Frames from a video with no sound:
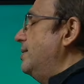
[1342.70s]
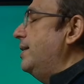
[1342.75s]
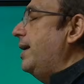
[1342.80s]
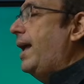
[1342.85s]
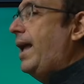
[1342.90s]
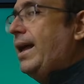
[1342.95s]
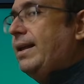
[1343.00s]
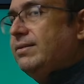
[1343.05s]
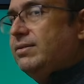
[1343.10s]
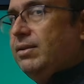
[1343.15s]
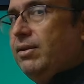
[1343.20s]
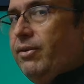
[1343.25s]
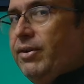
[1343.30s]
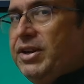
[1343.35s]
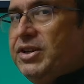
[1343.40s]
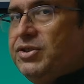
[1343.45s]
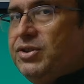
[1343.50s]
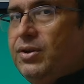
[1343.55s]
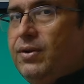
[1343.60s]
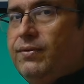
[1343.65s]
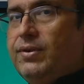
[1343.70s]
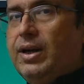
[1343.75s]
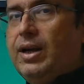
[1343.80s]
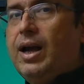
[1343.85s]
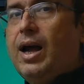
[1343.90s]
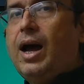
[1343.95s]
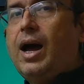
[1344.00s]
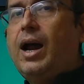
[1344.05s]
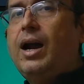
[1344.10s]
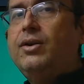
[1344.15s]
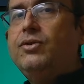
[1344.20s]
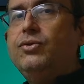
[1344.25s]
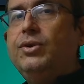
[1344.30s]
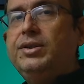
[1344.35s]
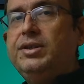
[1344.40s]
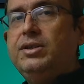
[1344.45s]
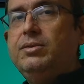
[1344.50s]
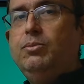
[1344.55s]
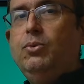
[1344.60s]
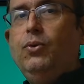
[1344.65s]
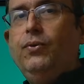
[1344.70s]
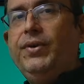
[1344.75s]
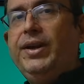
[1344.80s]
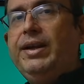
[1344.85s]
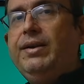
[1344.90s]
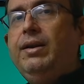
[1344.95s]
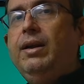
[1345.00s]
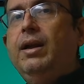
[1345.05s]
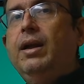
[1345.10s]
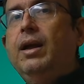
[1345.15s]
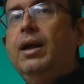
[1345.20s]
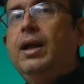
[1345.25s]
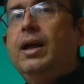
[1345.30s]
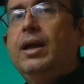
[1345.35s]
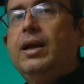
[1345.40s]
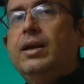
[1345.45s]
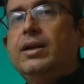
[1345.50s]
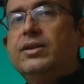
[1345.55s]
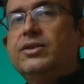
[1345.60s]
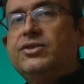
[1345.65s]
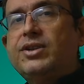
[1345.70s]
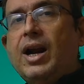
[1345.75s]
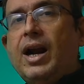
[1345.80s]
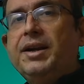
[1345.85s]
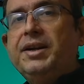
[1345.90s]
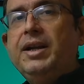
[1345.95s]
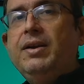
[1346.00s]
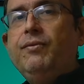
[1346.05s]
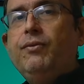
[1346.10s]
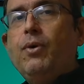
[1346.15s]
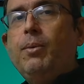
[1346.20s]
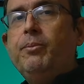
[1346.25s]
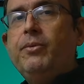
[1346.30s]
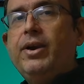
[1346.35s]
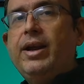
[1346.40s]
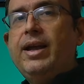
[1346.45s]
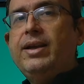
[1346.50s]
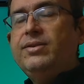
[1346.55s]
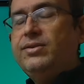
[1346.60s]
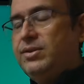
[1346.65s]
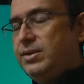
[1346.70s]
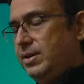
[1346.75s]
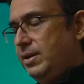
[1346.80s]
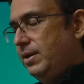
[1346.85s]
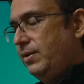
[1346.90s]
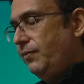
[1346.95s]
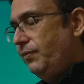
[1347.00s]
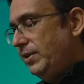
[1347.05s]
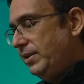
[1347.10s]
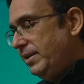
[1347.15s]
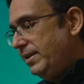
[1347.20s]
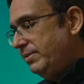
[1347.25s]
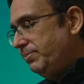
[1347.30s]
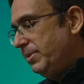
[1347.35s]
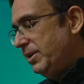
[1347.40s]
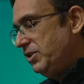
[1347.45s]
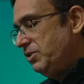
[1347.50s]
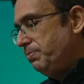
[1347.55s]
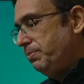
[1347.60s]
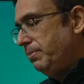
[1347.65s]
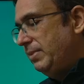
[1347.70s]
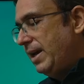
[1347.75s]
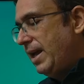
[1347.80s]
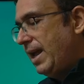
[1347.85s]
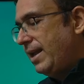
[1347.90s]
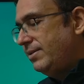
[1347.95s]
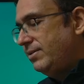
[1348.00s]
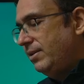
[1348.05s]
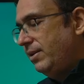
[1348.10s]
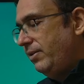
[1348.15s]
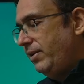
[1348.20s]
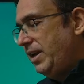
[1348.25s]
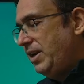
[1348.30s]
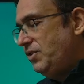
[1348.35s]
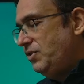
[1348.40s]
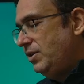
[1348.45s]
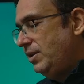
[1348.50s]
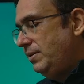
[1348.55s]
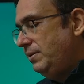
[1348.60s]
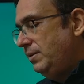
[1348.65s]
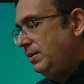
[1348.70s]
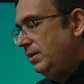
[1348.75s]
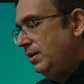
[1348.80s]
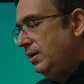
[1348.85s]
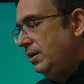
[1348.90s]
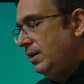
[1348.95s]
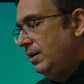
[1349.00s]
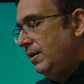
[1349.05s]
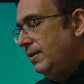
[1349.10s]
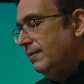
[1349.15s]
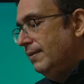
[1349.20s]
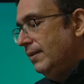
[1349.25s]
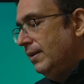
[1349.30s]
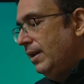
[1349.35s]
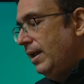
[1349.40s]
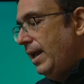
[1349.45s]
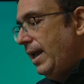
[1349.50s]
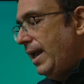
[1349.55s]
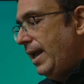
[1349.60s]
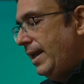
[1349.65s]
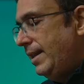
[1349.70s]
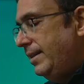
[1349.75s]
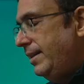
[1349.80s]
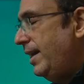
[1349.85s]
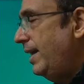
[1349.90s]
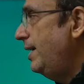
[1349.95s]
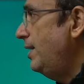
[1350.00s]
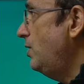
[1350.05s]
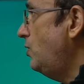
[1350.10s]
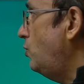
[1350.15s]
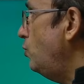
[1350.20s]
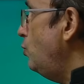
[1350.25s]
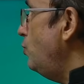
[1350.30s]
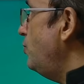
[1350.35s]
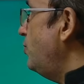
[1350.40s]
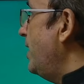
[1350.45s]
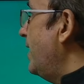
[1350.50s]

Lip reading: is the acceleration of the car. So it is moving starting from rest with this much acceleration. And then 2